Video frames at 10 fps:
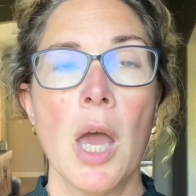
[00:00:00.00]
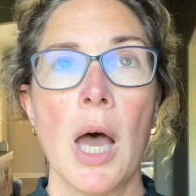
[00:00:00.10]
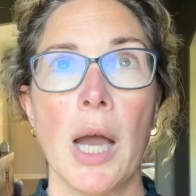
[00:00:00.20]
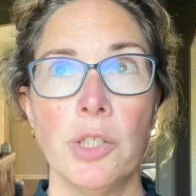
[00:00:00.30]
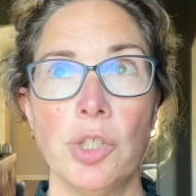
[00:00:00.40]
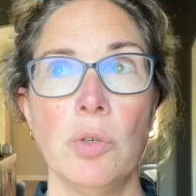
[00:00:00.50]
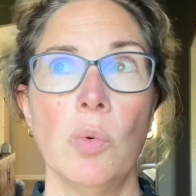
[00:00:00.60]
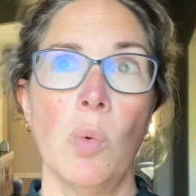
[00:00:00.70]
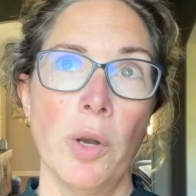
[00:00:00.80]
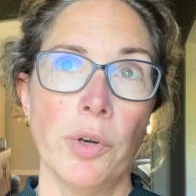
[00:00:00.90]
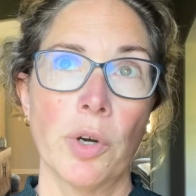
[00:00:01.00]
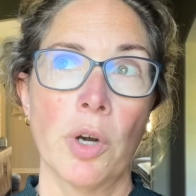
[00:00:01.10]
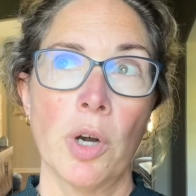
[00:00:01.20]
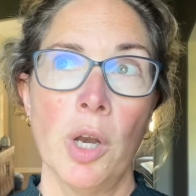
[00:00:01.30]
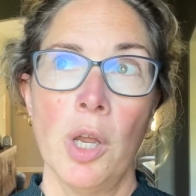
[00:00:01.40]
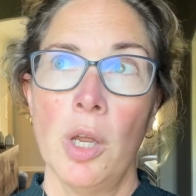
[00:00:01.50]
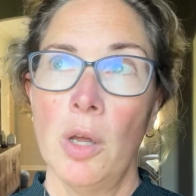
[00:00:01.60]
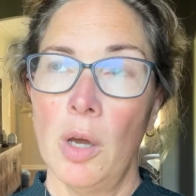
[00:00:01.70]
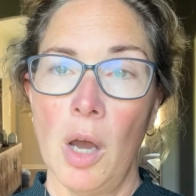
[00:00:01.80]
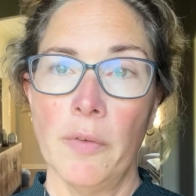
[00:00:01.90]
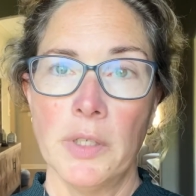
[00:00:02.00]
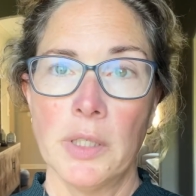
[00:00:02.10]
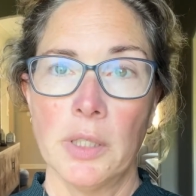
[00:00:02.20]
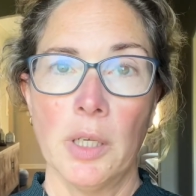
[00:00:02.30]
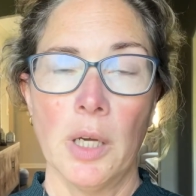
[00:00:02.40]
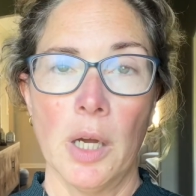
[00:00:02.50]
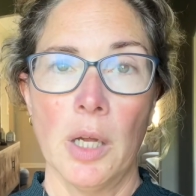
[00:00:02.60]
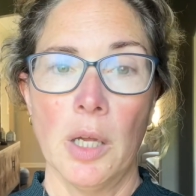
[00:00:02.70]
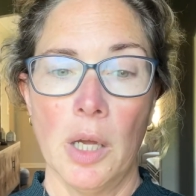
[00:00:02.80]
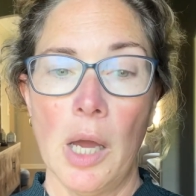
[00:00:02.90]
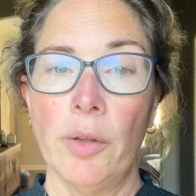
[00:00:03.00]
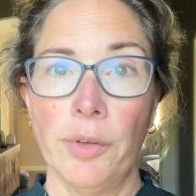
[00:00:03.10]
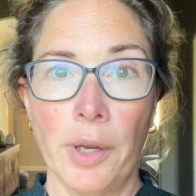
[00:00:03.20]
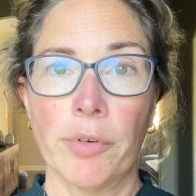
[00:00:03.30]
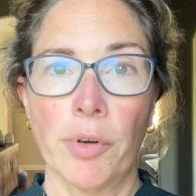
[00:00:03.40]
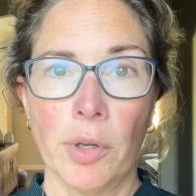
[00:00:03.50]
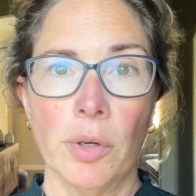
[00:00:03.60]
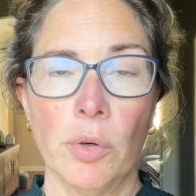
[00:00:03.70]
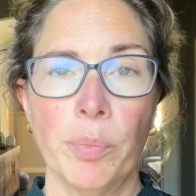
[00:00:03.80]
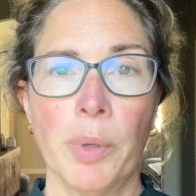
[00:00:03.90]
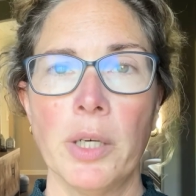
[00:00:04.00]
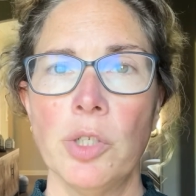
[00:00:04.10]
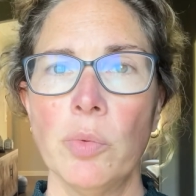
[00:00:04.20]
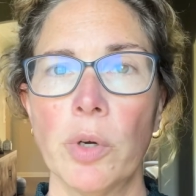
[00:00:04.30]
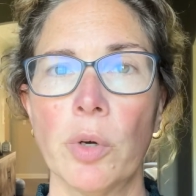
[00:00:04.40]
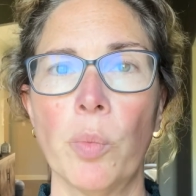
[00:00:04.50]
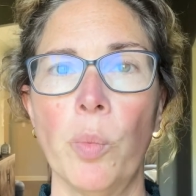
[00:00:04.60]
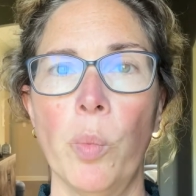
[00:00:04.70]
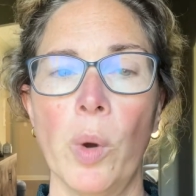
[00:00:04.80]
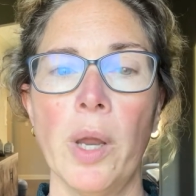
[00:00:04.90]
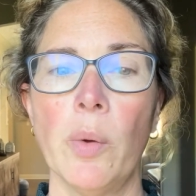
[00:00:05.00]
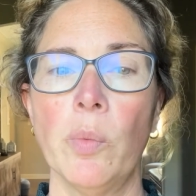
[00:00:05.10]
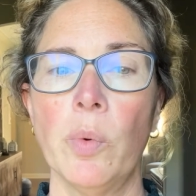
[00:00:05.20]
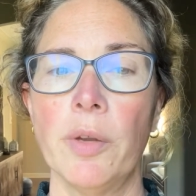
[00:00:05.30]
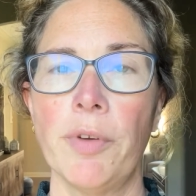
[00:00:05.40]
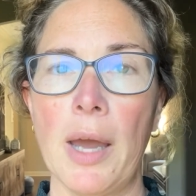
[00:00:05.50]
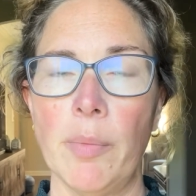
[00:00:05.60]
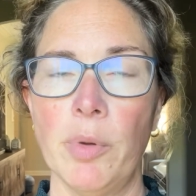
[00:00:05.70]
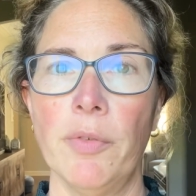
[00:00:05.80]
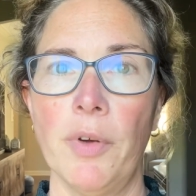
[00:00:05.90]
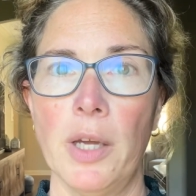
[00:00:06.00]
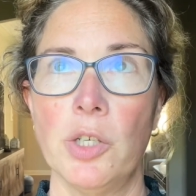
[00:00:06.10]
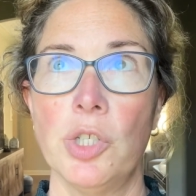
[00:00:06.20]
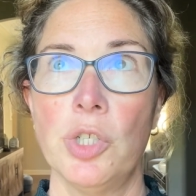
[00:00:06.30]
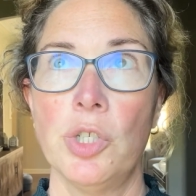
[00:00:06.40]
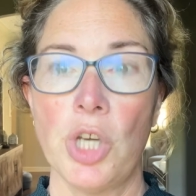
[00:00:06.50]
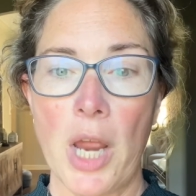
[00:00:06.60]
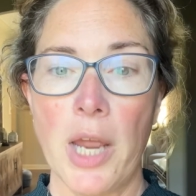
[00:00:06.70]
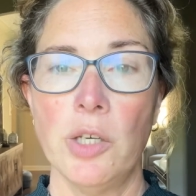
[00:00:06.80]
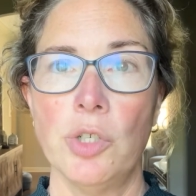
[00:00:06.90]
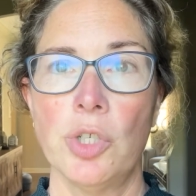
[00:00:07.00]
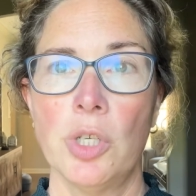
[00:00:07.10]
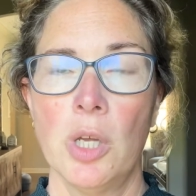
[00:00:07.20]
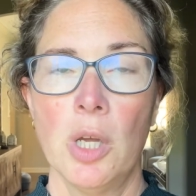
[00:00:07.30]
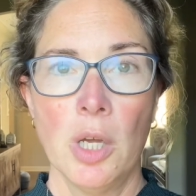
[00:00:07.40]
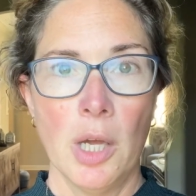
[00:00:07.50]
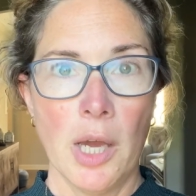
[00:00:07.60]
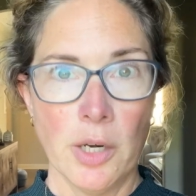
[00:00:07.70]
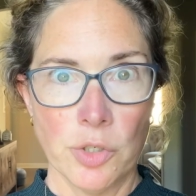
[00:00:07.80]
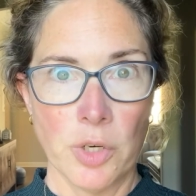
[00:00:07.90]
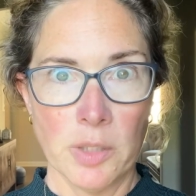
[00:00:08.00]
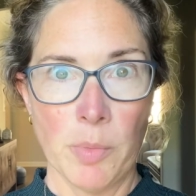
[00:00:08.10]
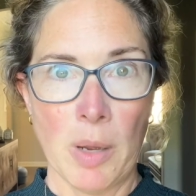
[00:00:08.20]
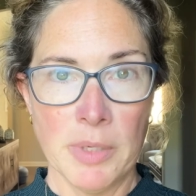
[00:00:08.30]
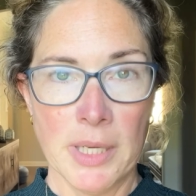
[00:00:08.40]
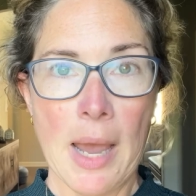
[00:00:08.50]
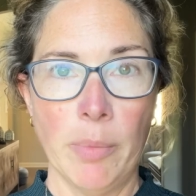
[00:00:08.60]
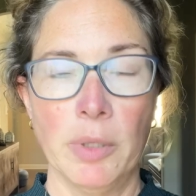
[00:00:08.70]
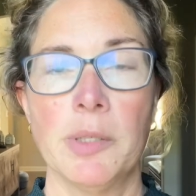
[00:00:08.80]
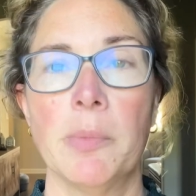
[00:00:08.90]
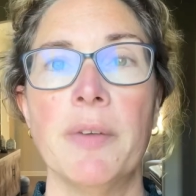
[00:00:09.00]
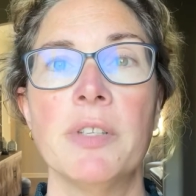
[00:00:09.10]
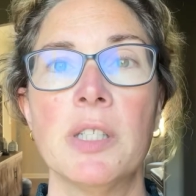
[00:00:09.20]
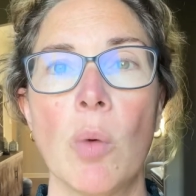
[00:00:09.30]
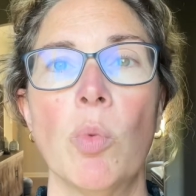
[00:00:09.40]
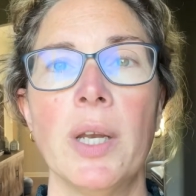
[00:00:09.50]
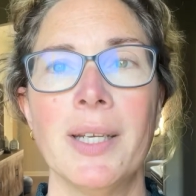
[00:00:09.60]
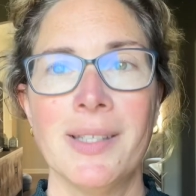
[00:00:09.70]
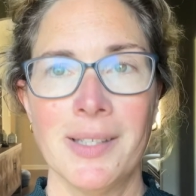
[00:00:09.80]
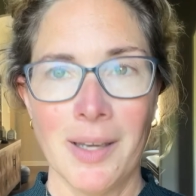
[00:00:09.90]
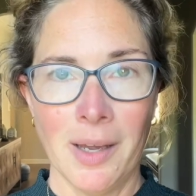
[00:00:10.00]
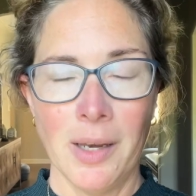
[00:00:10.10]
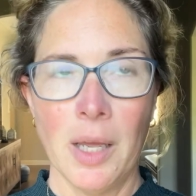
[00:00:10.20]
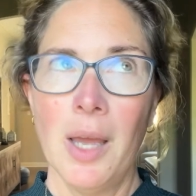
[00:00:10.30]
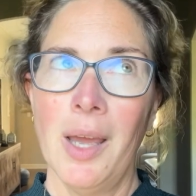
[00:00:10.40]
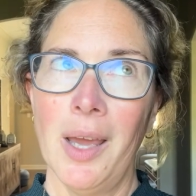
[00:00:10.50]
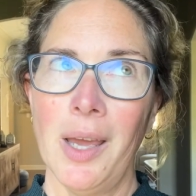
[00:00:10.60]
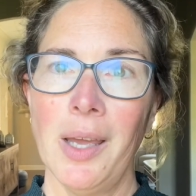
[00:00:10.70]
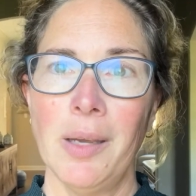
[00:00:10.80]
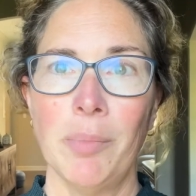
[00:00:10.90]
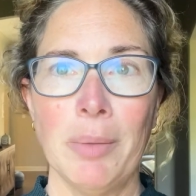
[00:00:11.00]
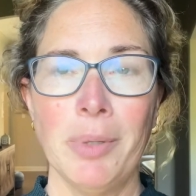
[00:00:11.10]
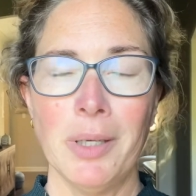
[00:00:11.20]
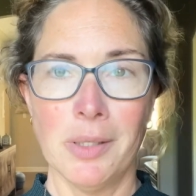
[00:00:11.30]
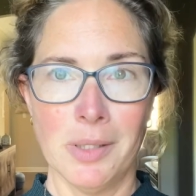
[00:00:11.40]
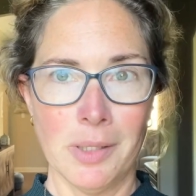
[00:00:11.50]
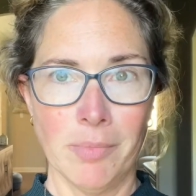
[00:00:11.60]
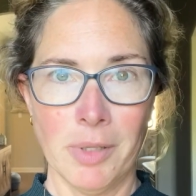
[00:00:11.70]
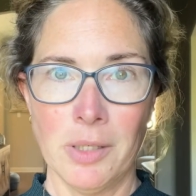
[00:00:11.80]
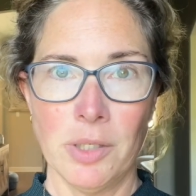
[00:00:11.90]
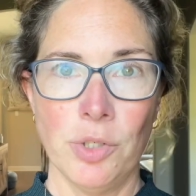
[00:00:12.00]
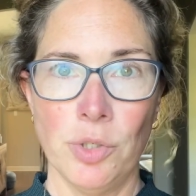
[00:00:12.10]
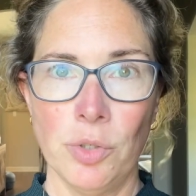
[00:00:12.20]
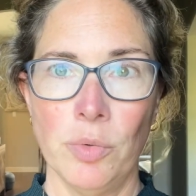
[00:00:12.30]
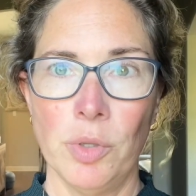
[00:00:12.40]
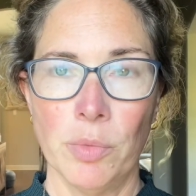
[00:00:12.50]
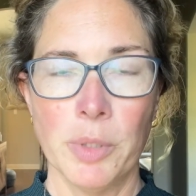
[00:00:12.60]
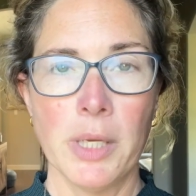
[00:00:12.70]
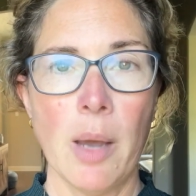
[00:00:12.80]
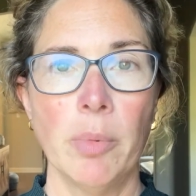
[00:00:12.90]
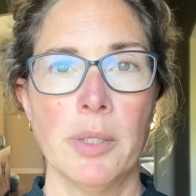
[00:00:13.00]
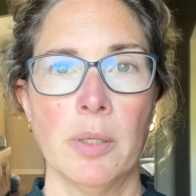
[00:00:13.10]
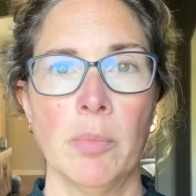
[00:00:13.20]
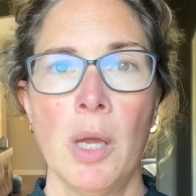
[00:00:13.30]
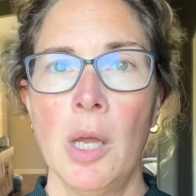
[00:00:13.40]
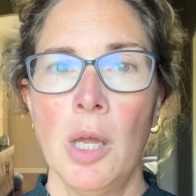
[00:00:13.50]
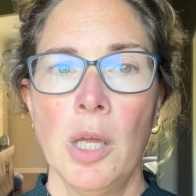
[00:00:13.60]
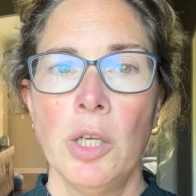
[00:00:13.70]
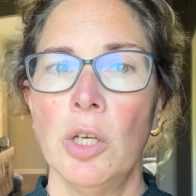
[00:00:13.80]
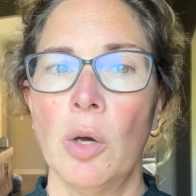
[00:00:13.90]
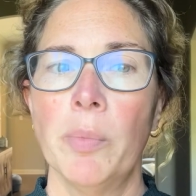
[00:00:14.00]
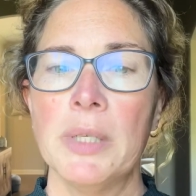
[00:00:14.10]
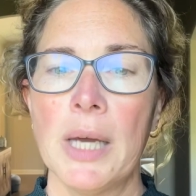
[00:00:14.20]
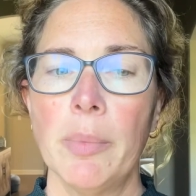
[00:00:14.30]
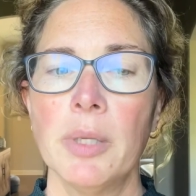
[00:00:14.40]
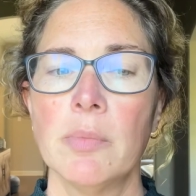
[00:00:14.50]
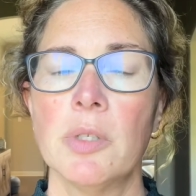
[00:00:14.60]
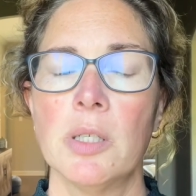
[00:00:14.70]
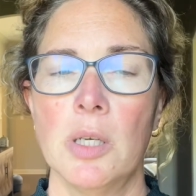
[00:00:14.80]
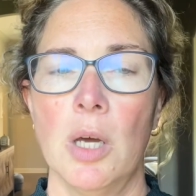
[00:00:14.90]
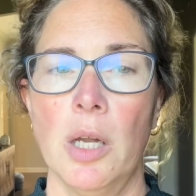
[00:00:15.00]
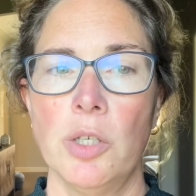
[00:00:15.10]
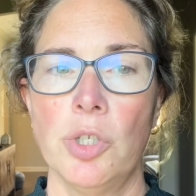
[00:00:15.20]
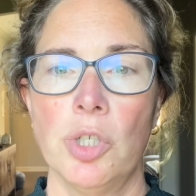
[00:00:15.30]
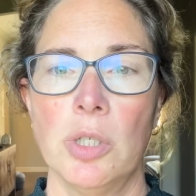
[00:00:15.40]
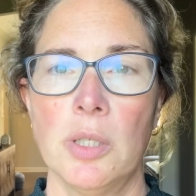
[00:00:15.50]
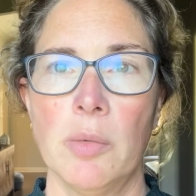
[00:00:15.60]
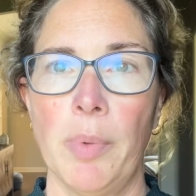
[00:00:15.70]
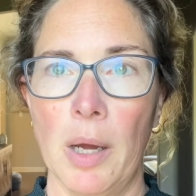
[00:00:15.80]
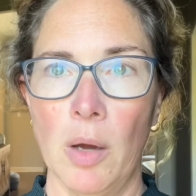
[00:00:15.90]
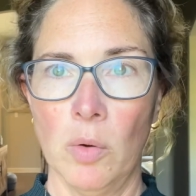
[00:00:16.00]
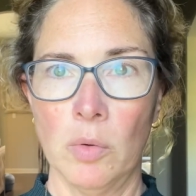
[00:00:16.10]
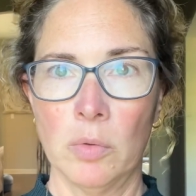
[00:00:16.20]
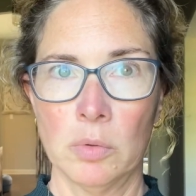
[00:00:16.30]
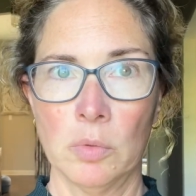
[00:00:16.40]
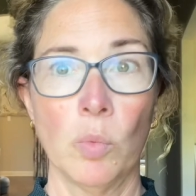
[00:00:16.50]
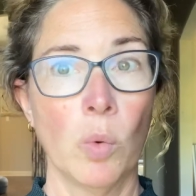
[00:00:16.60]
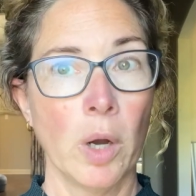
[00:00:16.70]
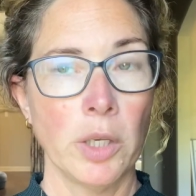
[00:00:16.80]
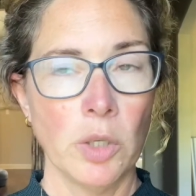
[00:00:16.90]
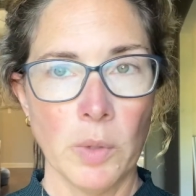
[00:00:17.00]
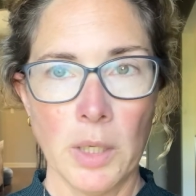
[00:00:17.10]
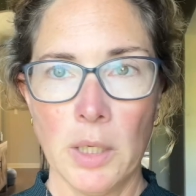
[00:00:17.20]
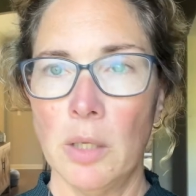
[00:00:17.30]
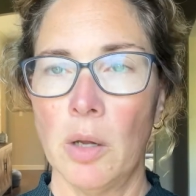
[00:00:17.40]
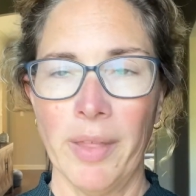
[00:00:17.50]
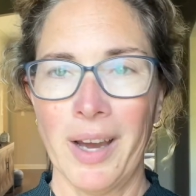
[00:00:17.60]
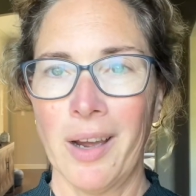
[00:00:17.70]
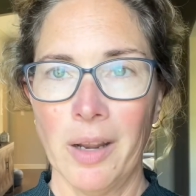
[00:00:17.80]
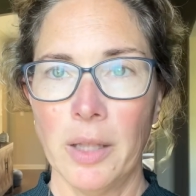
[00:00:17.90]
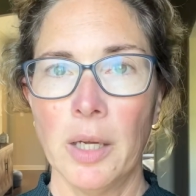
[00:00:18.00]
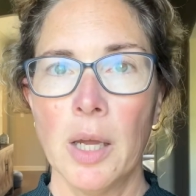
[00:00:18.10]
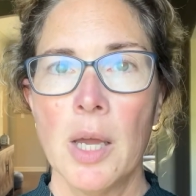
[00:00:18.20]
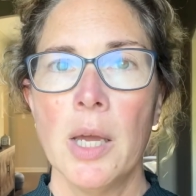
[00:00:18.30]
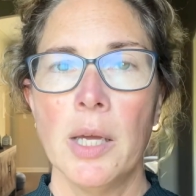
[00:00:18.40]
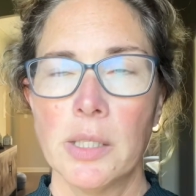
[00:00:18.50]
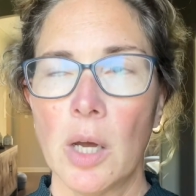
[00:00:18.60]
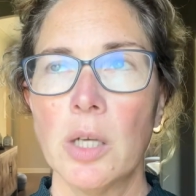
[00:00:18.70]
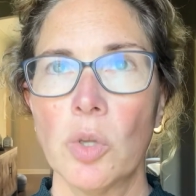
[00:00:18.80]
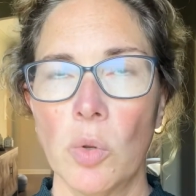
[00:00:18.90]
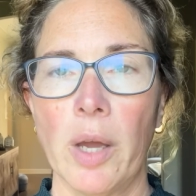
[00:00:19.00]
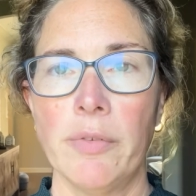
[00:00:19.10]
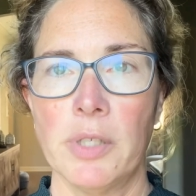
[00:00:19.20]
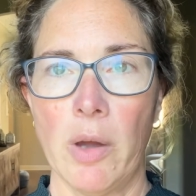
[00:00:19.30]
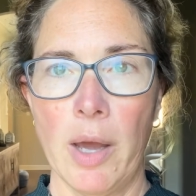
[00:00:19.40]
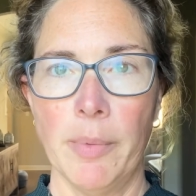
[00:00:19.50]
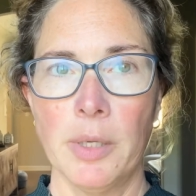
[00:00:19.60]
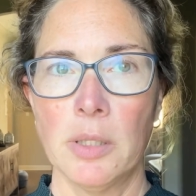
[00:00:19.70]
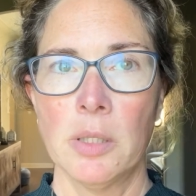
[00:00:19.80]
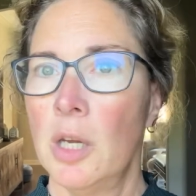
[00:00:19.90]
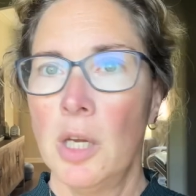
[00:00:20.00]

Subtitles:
I do wonder, obviously, I'll never know, but I do wonder what would have happened if I had changed and addressed my metabolism. If someone had said, hey, maybe it's something to do with your metabolism. Metabolism is not just about what you eat and all that kind of thing. It's also lifestyle habits.